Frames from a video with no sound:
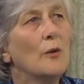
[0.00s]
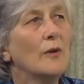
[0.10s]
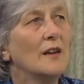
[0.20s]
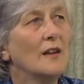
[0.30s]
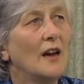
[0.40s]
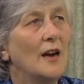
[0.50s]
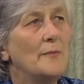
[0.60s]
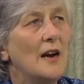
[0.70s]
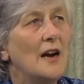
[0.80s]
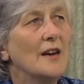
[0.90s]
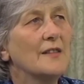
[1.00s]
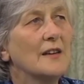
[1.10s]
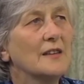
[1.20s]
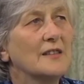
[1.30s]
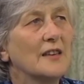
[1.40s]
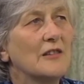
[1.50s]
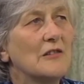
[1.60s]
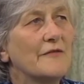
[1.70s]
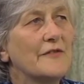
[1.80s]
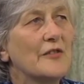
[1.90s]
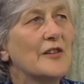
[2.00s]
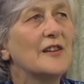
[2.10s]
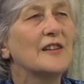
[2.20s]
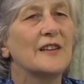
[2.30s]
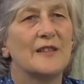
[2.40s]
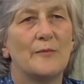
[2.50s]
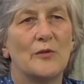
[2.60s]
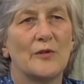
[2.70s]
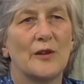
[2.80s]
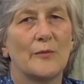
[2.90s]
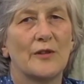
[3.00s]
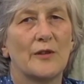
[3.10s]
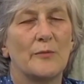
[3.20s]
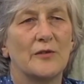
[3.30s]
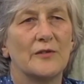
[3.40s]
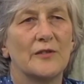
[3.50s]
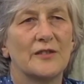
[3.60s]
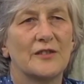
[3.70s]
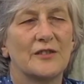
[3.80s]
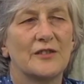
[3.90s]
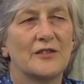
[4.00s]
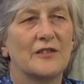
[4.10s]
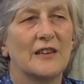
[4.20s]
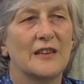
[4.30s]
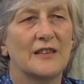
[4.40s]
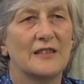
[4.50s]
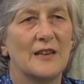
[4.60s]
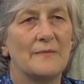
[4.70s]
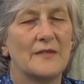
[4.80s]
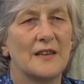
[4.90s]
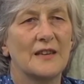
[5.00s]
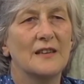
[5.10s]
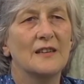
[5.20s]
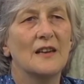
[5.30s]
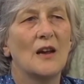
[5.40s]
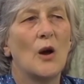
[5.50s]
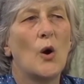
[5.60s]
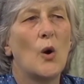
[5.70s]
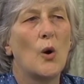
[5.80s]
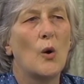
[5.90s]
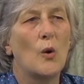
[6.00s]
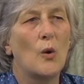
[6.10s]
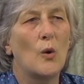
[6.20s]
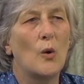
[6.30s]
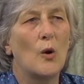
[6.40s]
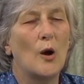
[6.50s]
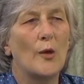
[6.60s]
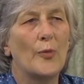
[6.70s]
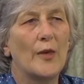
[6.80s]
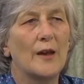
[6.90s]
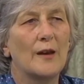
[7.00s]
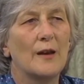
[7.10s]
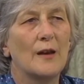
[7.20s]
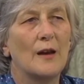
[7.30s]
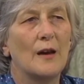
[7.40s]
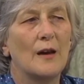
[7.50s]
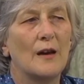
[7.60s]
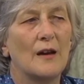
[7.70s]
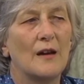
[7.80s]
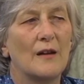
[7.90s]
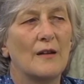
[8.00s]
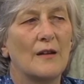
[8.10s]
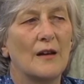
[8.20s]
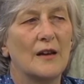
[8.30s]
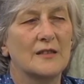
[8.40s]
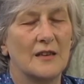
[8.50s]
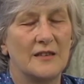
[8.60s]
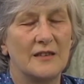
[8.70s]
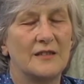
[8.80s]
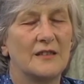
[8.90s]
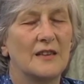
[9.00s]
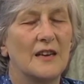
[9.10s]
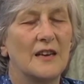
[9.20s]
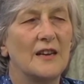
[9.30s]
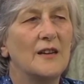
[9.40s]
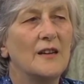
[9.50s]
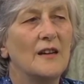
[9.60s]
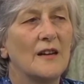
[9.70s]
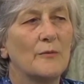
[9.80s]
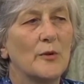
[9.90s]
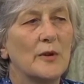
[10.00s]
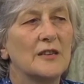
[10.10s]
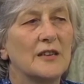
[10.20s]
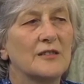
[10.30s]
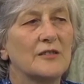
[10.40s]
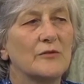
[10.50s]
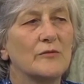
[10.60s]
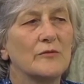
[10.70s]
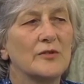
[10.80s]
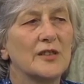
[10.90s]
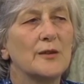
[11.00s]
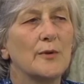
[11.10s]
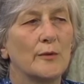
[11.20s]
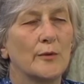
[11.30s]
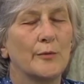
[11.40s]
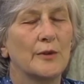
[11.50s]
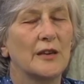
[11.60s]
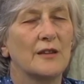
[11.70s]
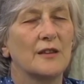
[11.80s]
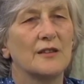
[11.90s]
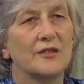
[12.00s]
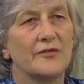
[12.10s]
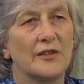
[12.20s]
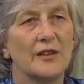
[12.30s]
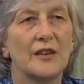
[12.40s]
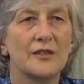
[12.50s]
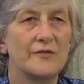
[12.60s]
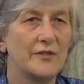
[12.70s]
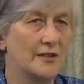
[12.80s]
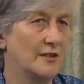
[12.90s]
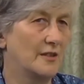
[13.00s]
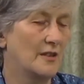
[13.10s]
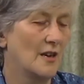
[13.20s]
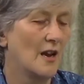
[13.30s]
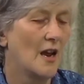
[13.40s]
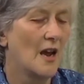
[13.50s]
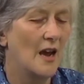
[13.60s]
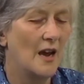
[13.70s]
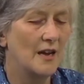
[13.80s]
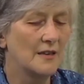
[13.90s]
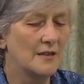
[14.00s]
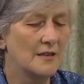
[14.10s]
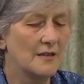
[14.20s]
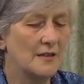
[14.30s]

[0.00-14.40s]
Well, I'm either setting off very early in the morning with the botanists to collect something, and then, as I did today, we went out to see where we would get things for the next visit. And